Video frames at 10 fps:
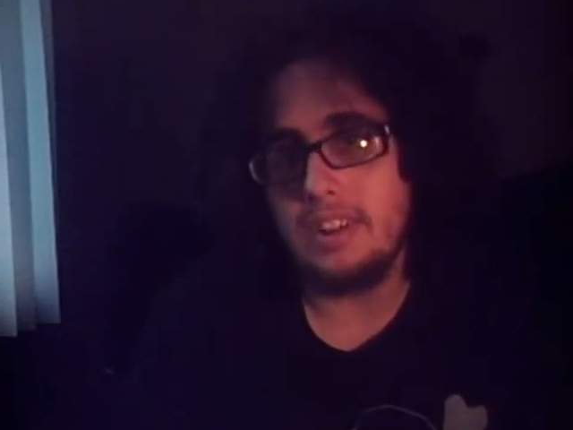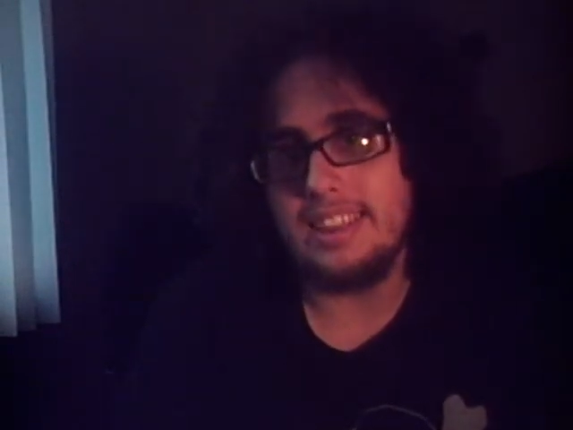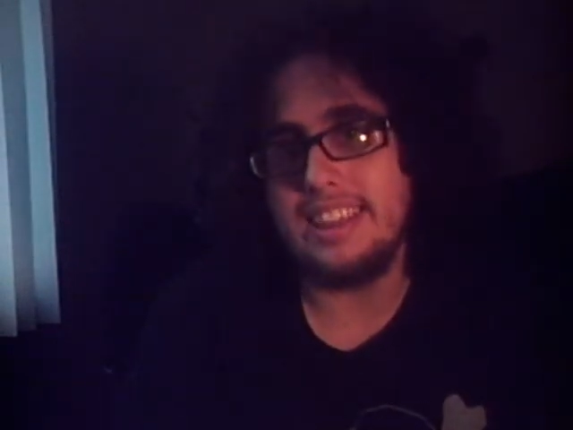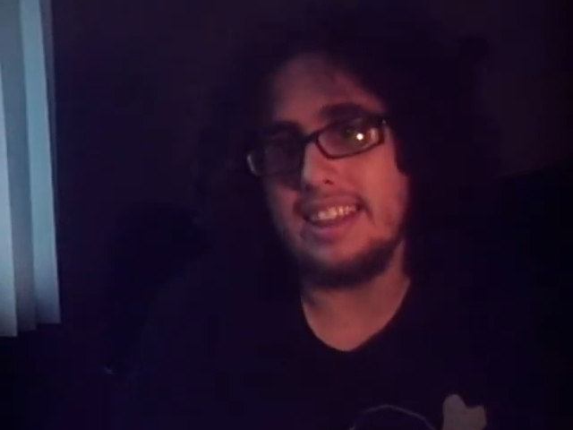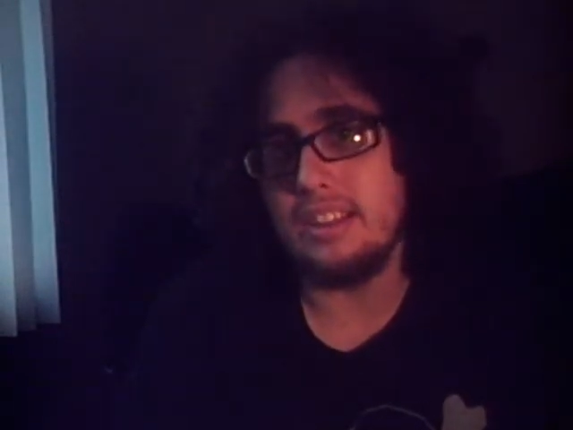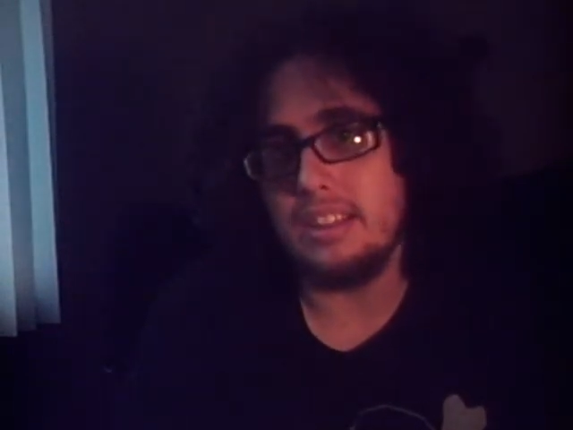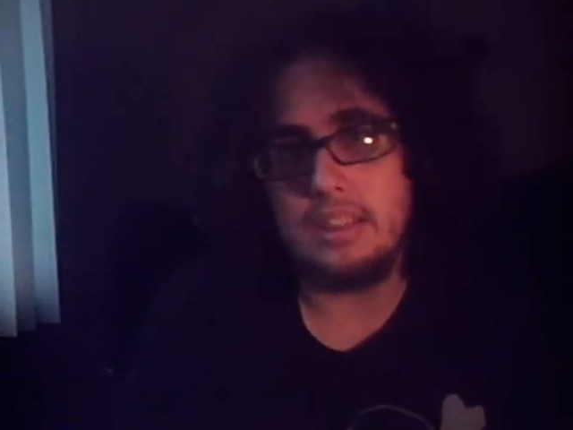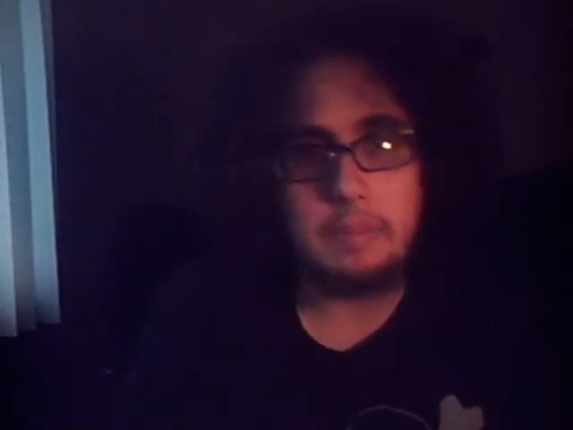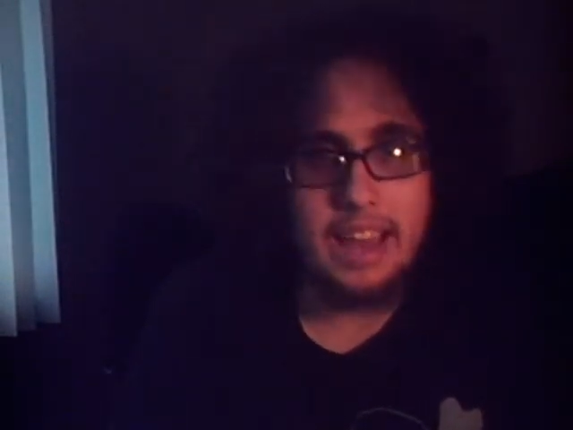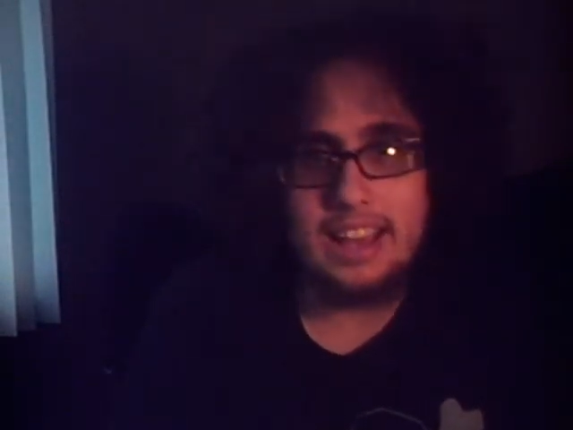what
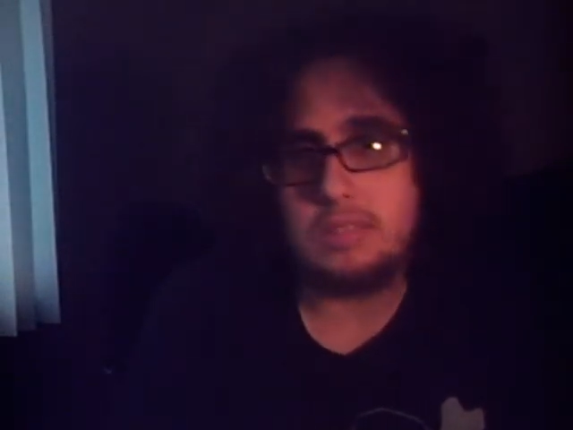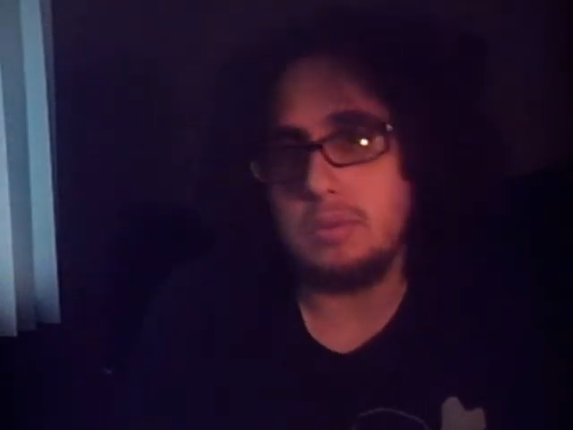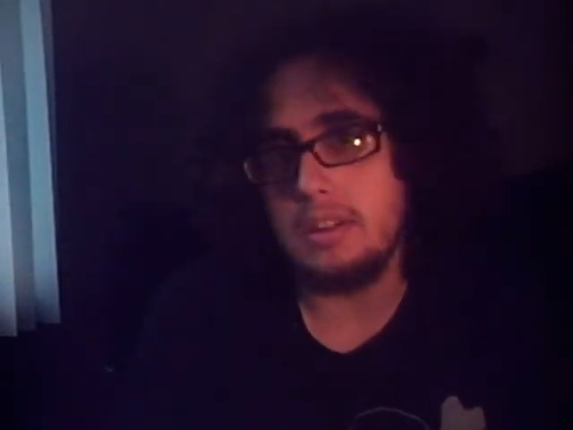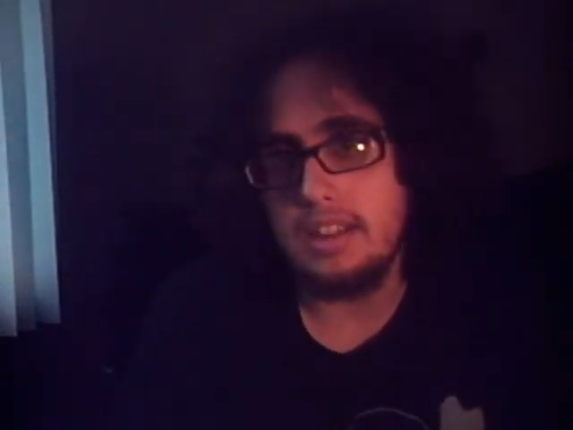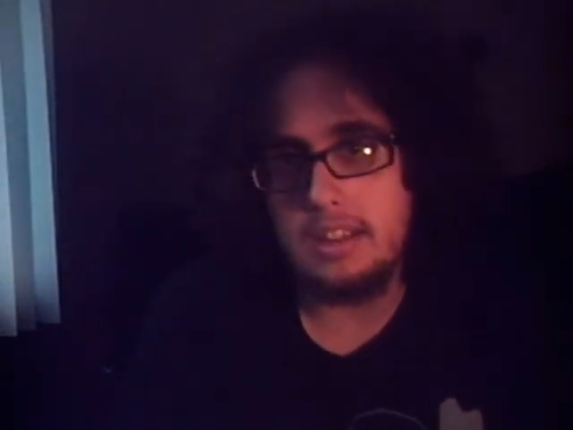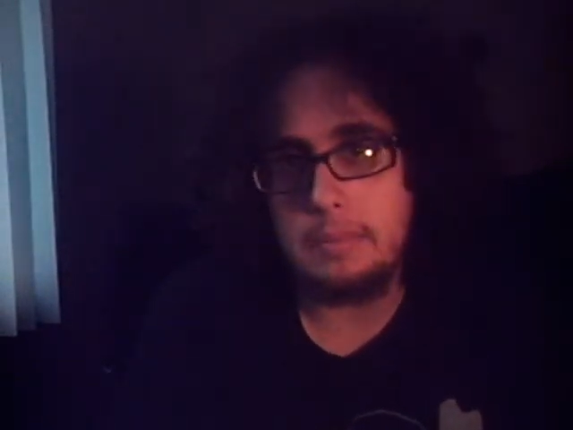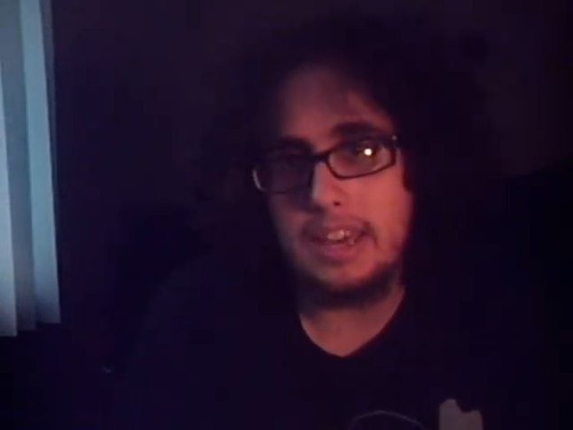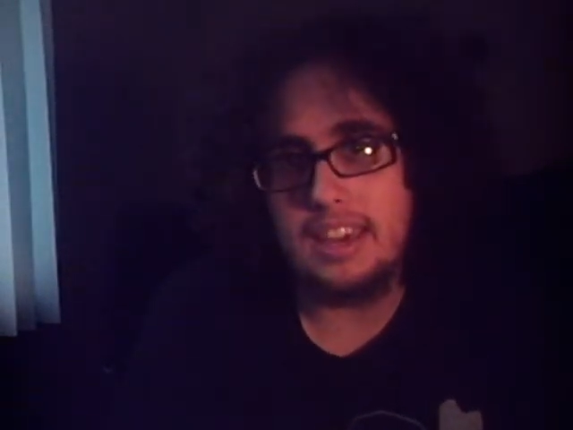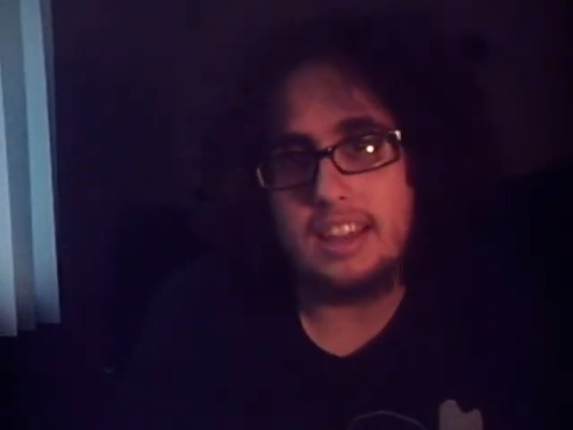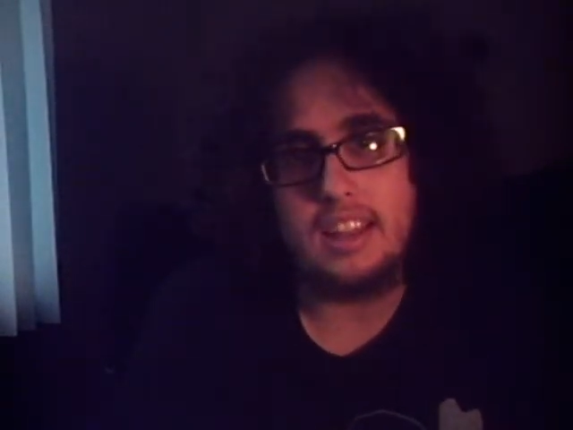the past wanted
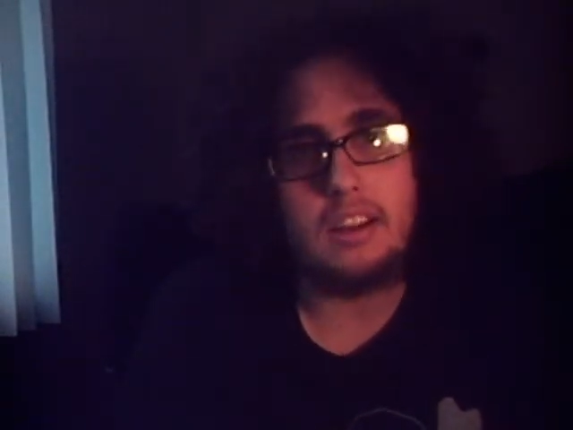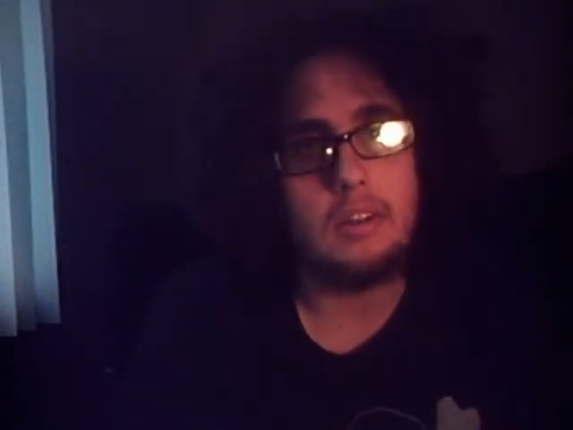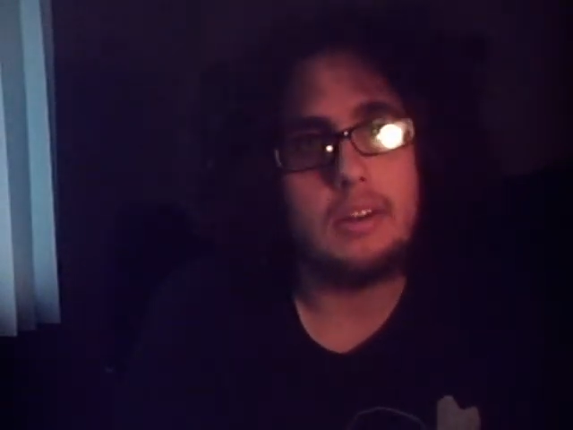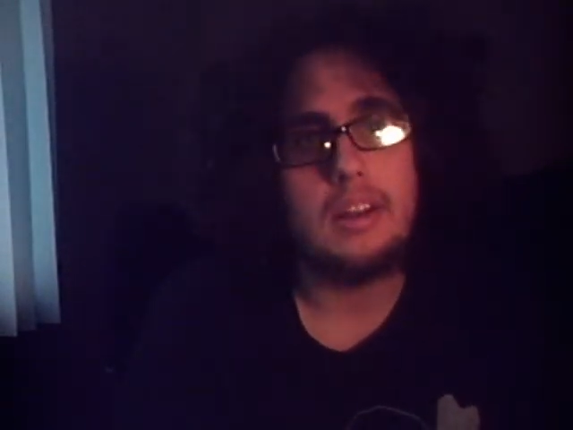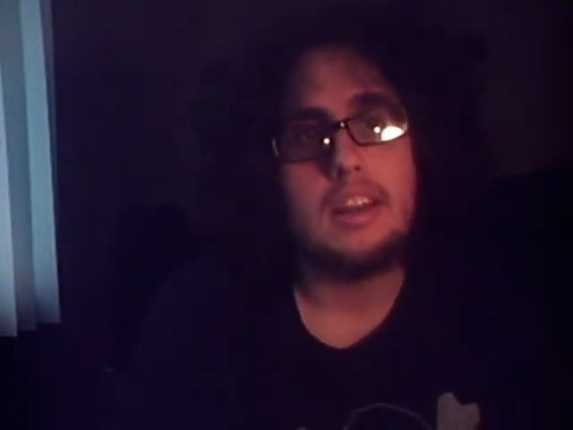to be, you know?